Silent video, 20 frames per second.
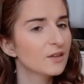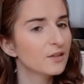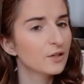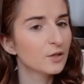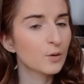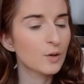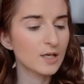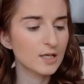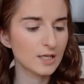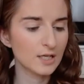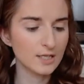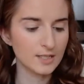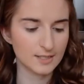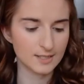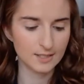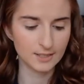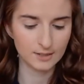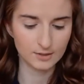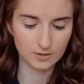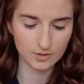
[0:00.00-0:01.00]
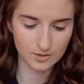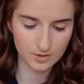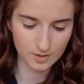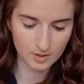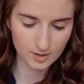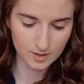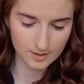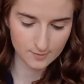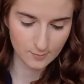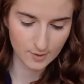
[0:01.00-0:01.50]
They're quite nice. Like, there's a
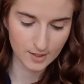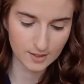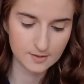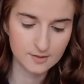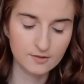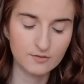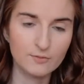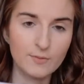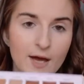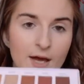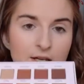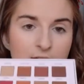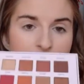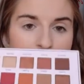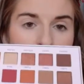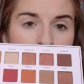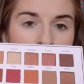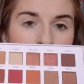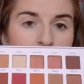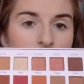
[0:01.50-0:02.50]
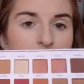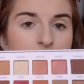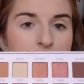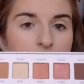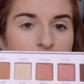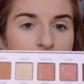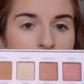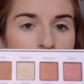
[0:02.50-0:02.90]
nice mix of matte and